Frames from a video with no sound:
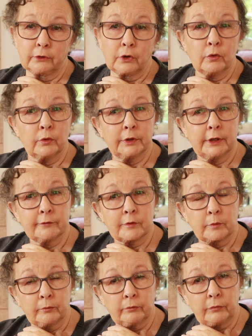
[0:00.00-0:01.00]
or go
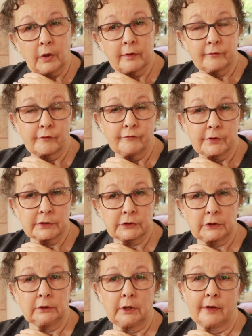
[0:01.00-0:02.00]
and have a
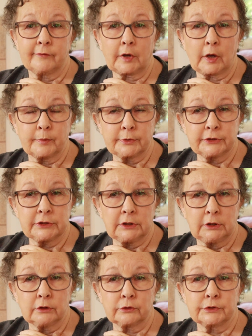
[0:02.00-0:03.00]
visit and have a cup of
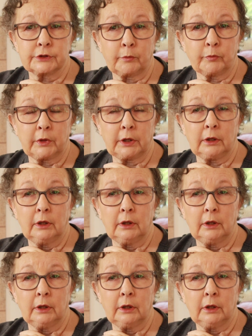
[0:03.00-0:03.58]
tea or something.